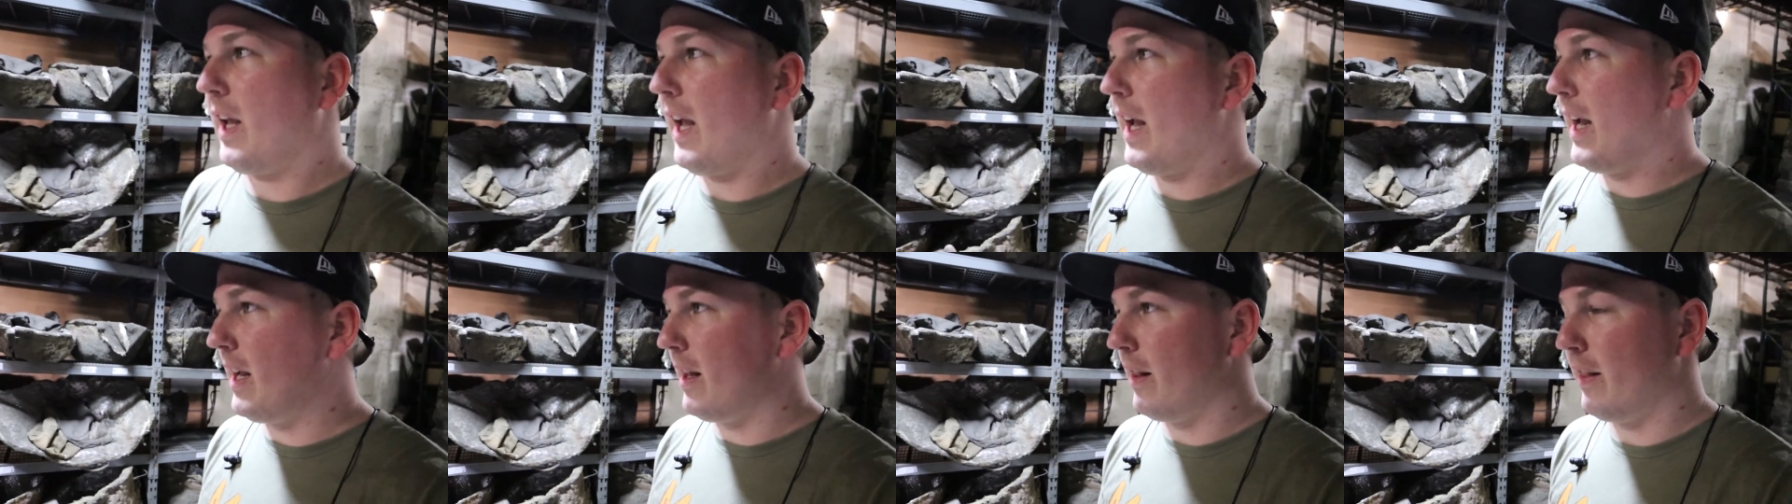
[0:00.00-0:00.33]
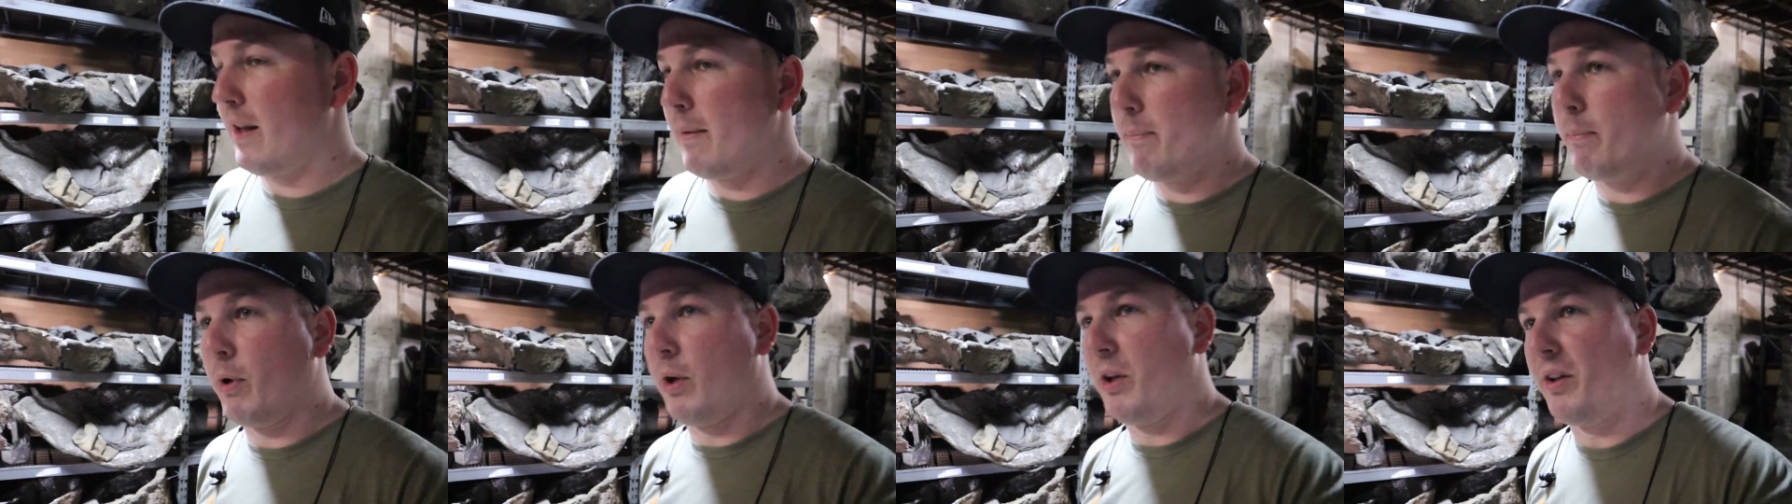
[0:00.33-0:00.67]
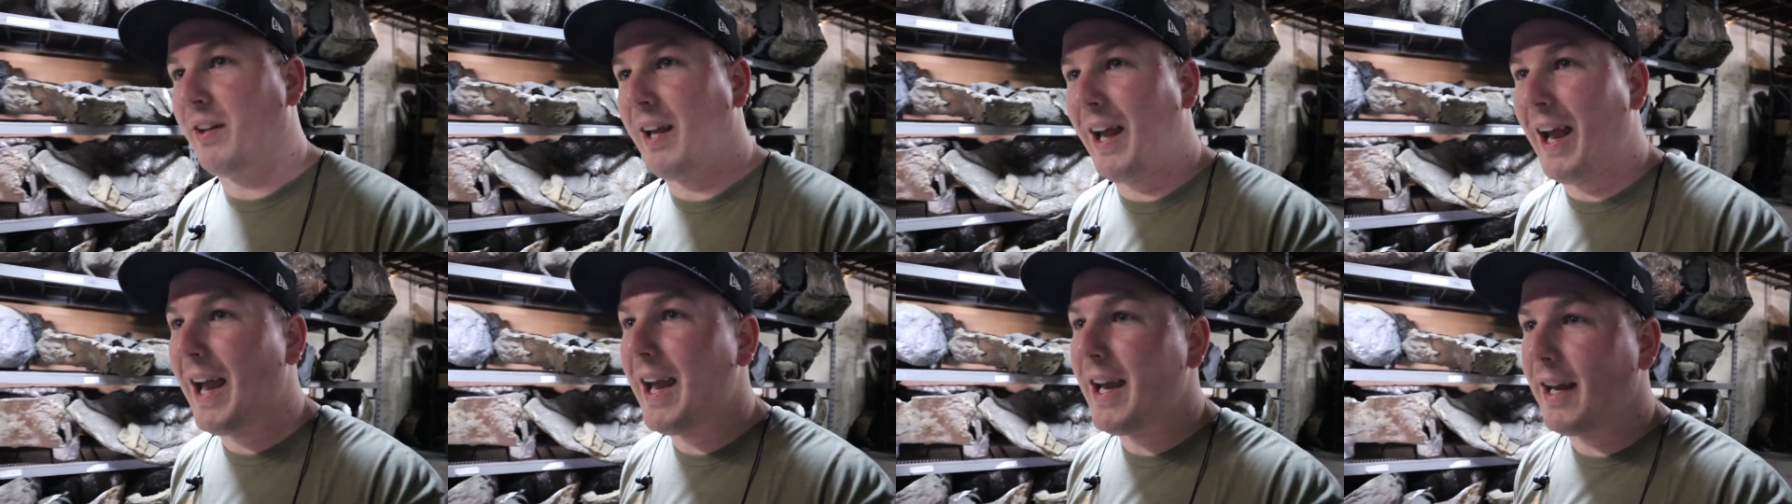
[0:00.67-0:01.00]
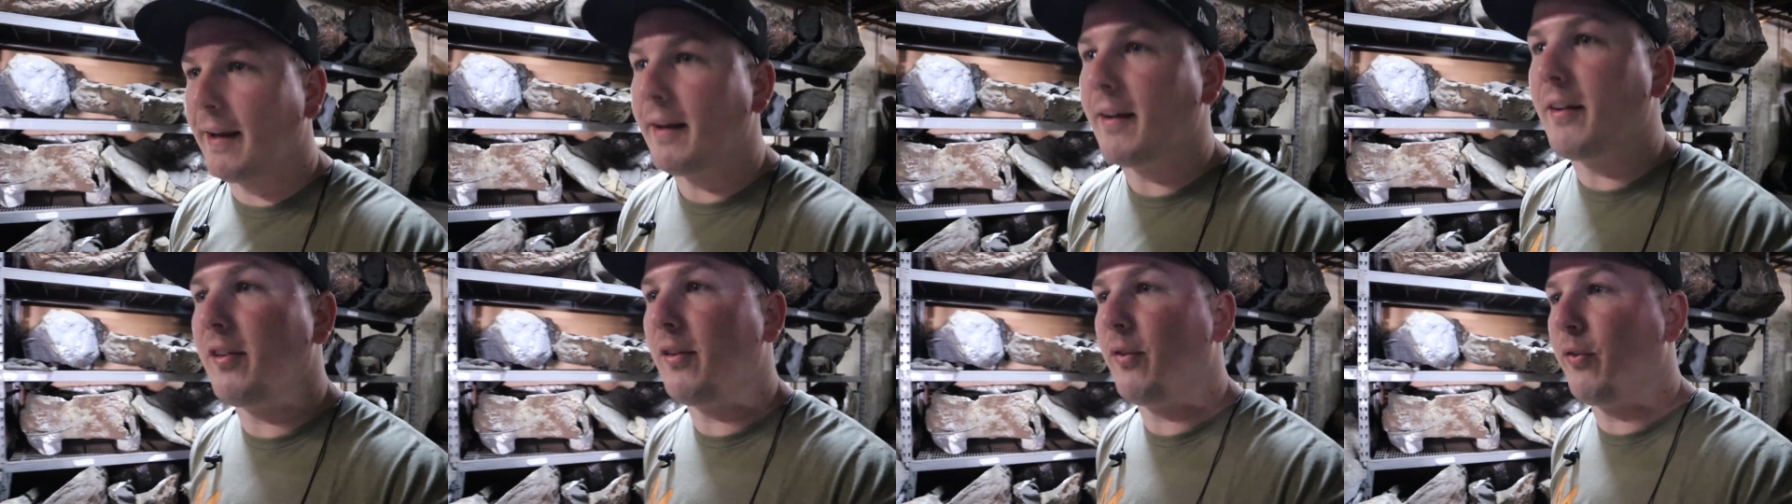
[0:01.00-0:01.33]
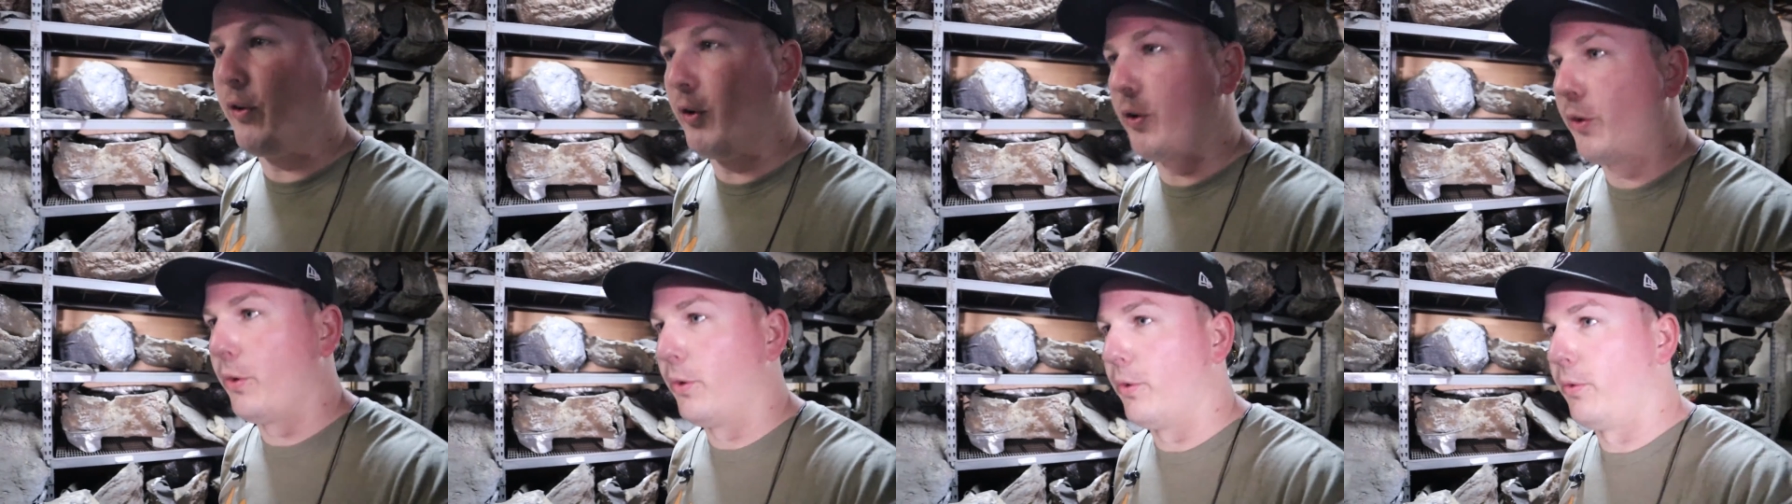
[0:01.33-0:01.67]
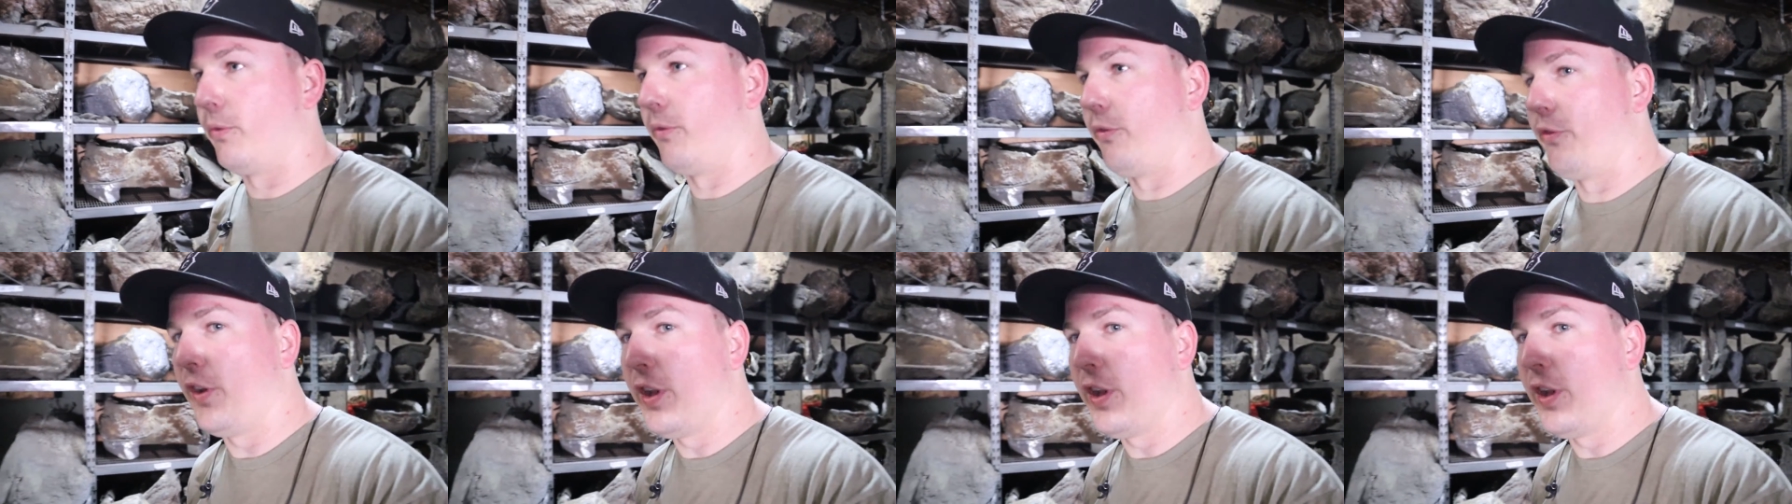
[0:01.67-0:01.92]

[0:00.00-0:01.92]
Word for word: they build tanks for